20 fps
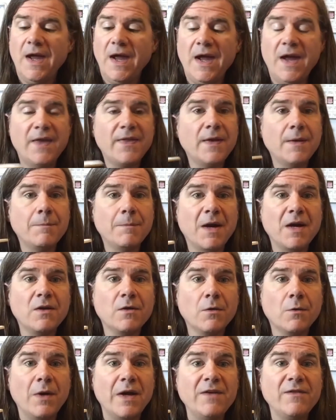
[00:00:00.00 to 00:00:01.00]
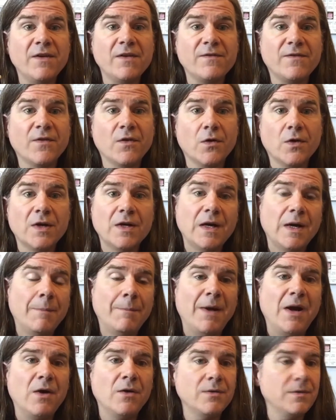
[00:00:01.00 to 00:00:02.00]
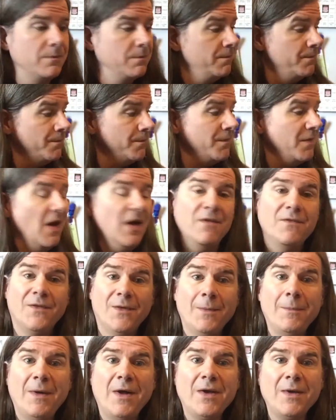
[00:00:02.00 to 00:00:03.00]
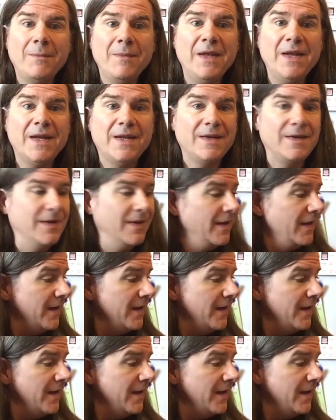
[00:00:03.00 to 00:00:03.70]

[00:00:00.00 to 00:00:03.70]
and then microwave it for about a minute.